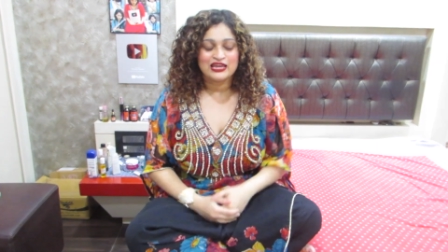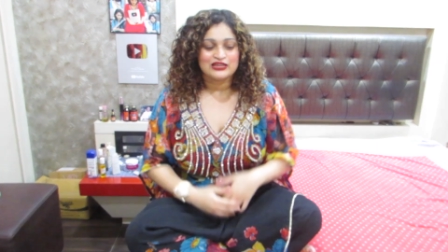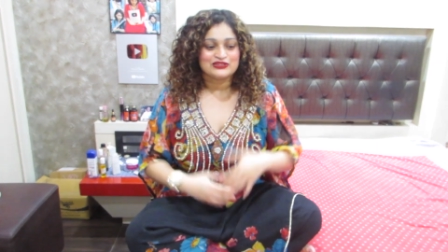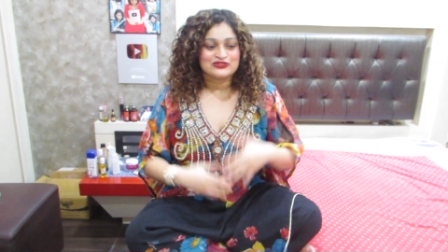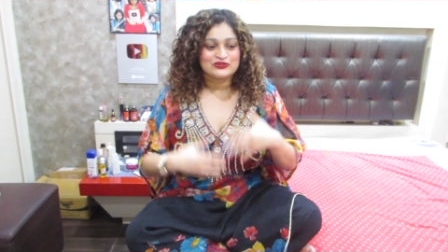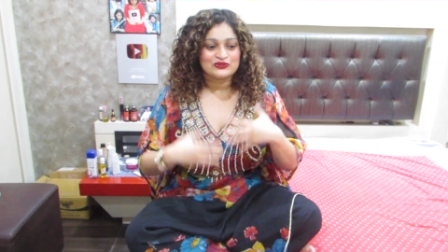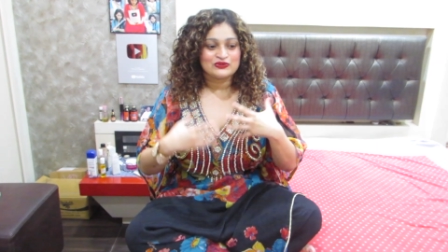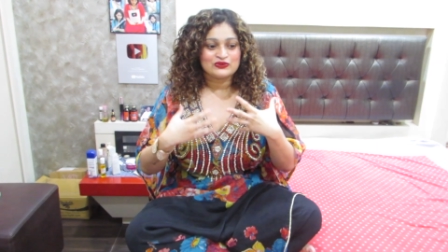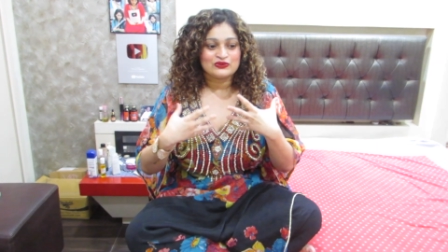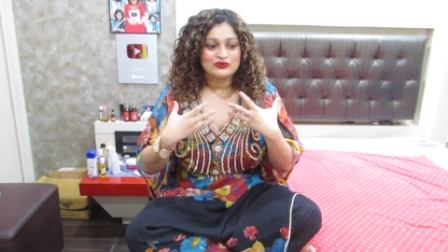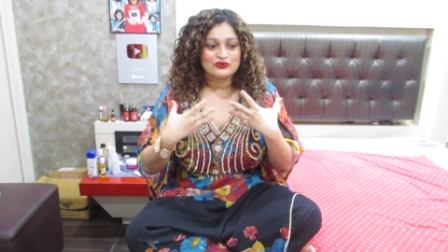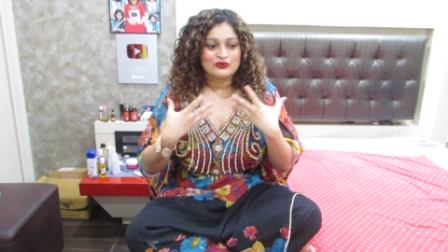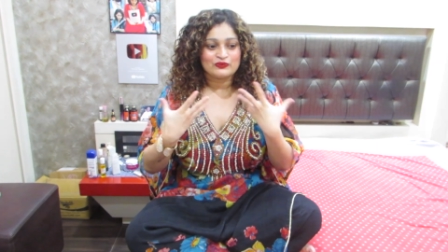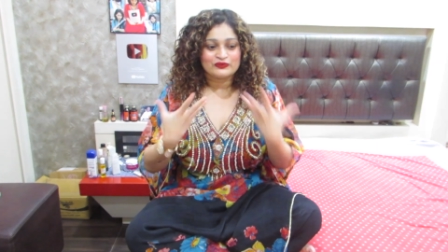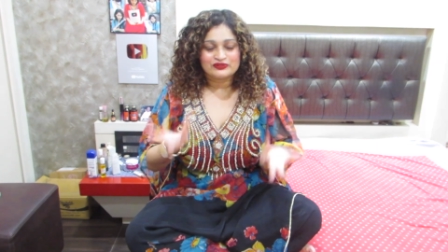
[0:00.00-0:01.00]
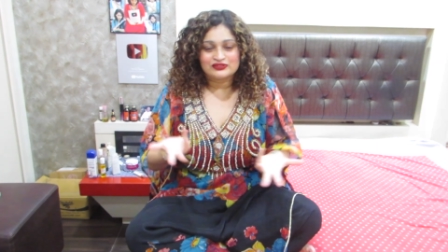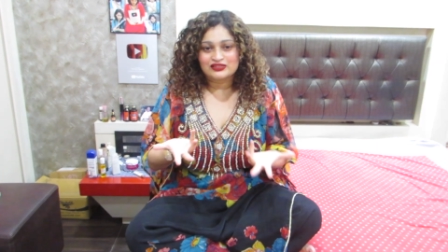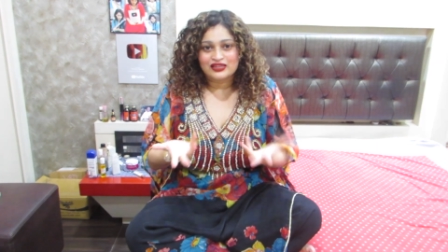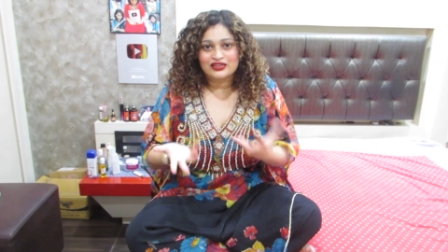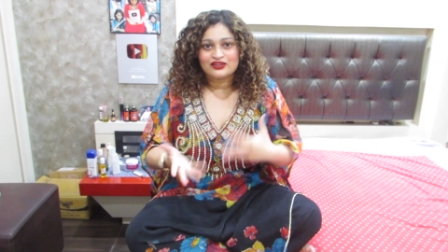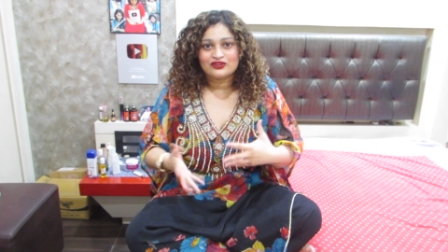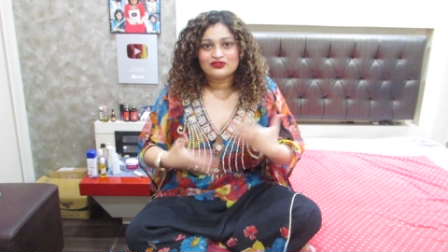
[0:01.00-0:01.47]
So,
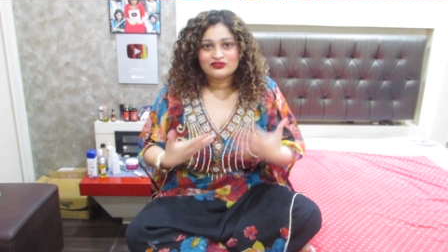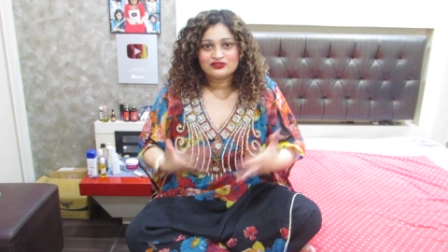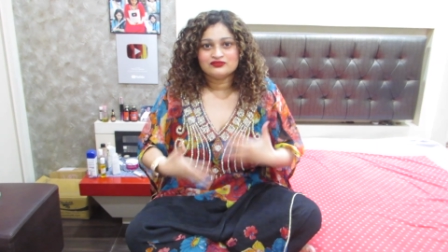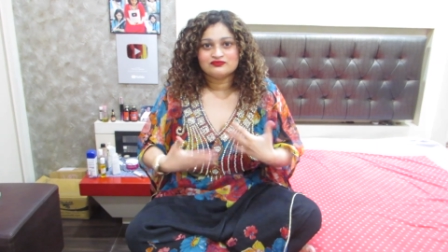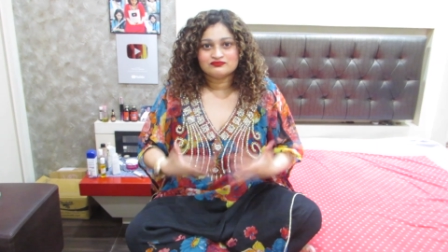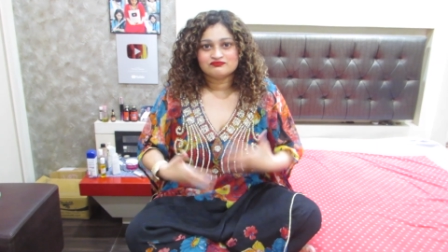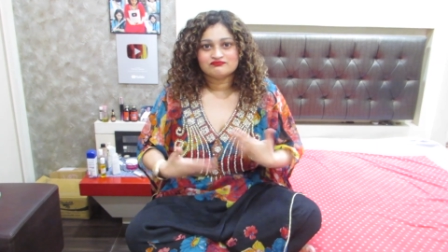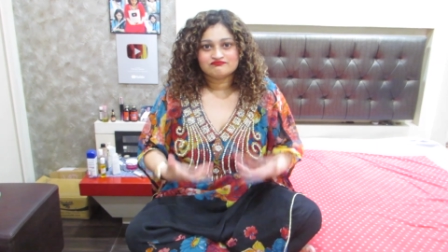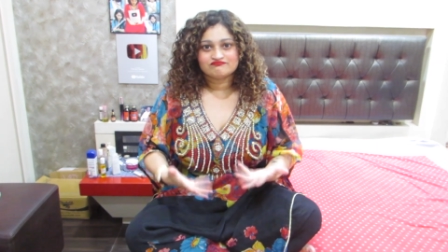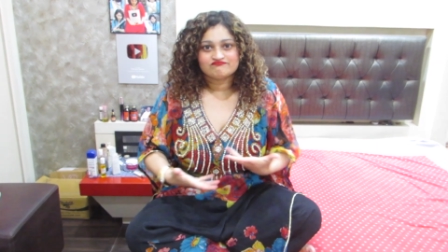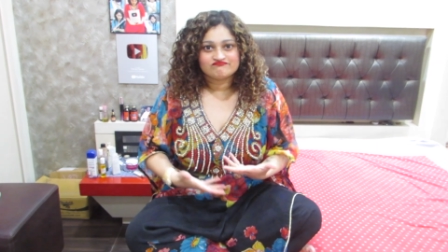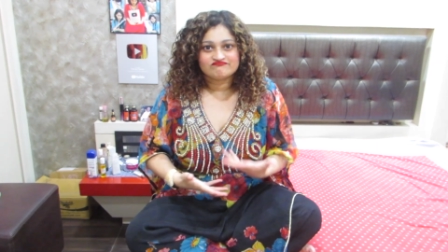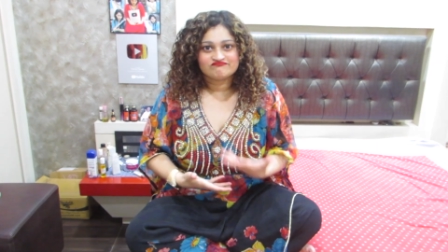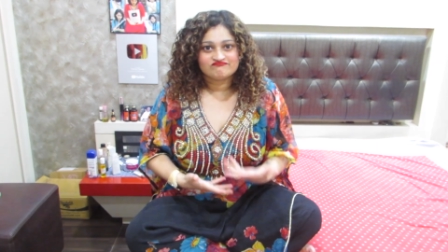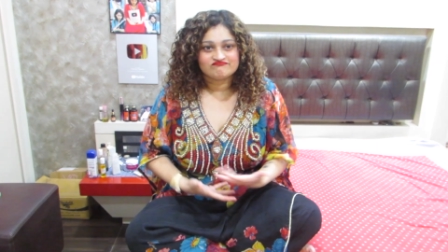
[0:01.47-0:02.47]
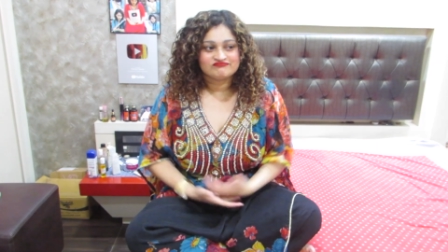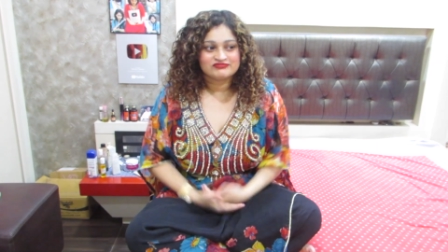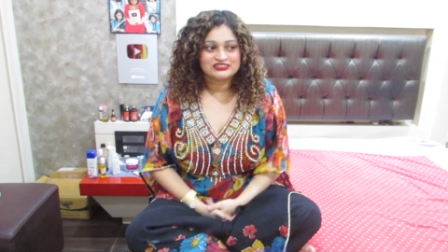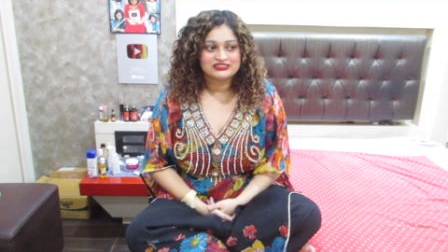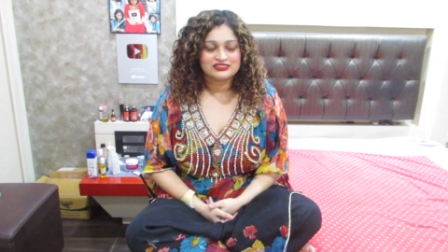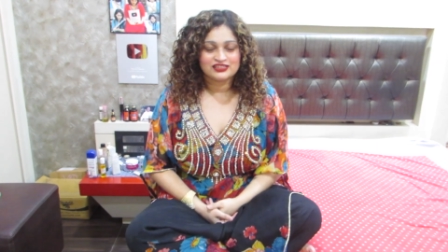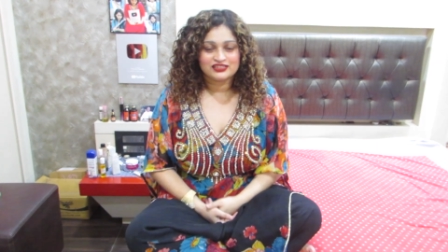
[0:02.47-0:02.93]
like, you know,
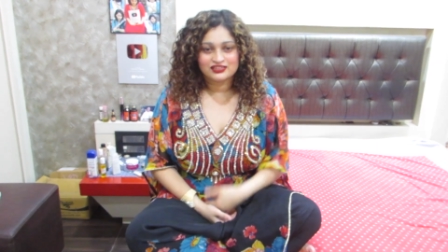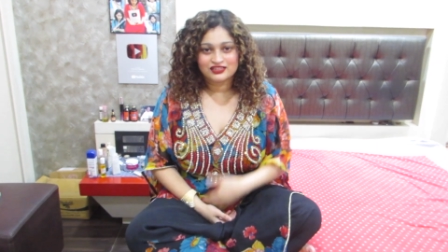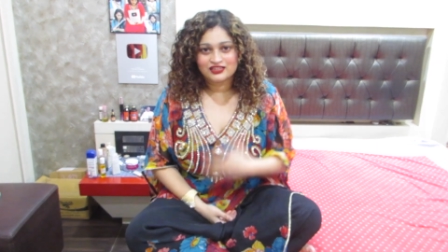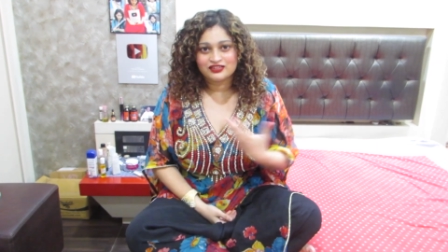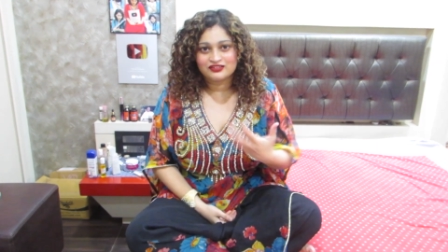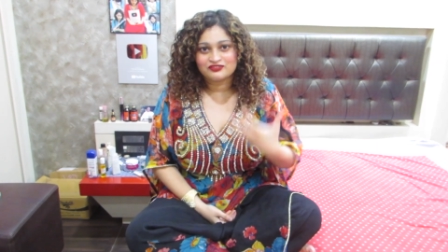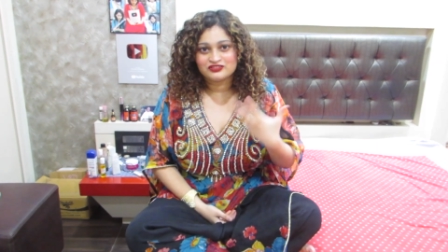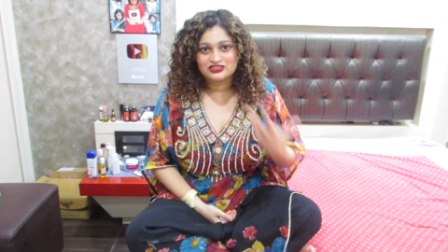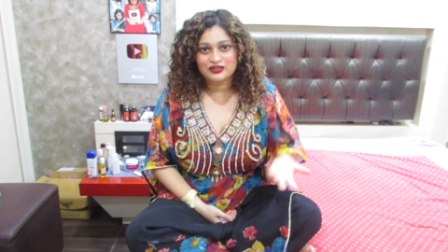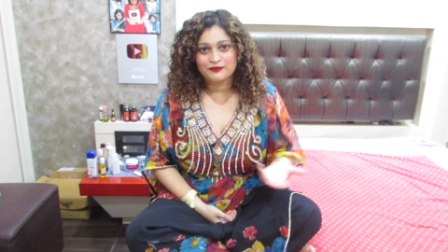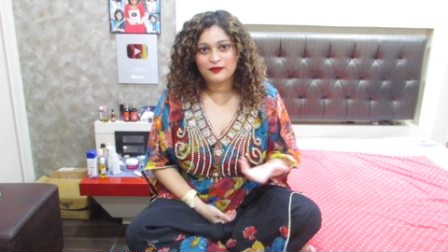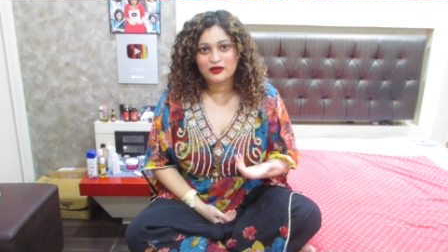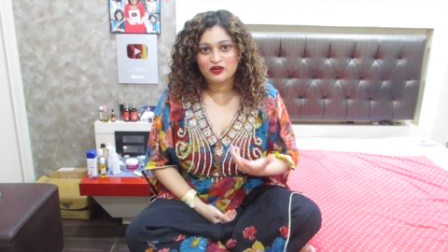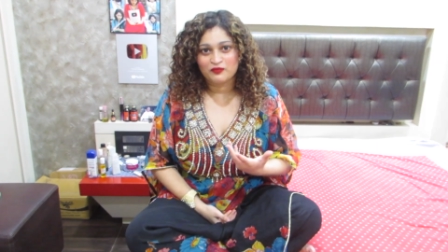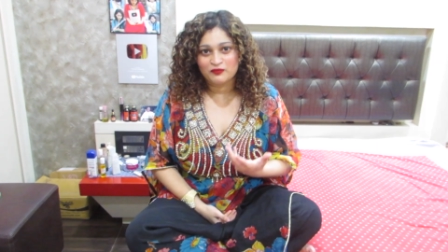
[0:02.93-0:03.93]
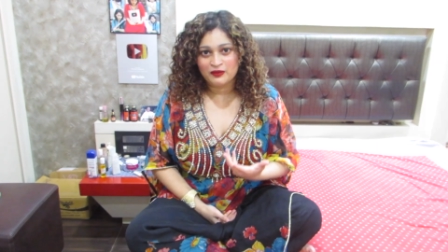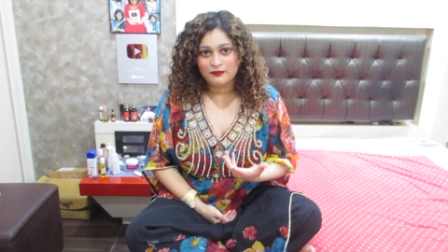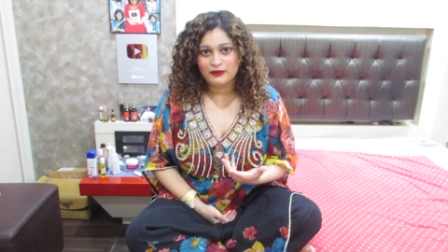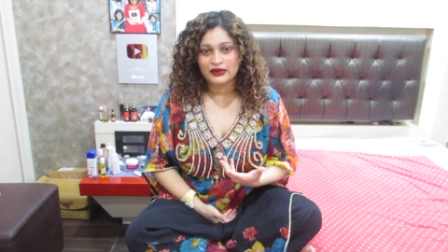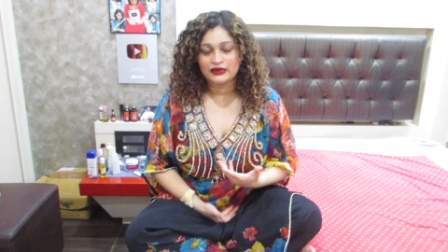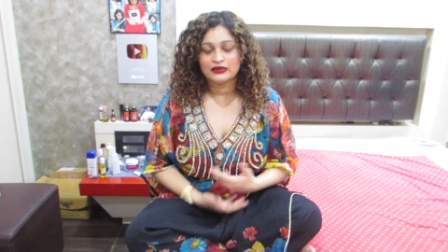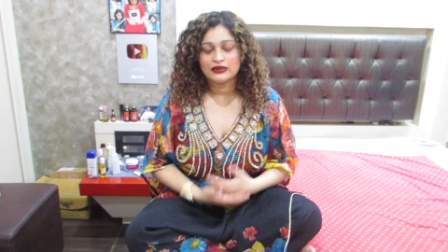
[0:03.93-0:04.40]
it was Japan on my
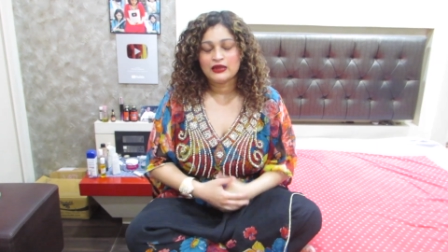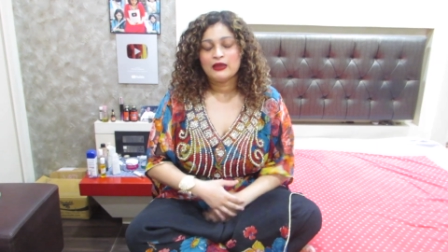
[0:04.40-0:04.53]
mind.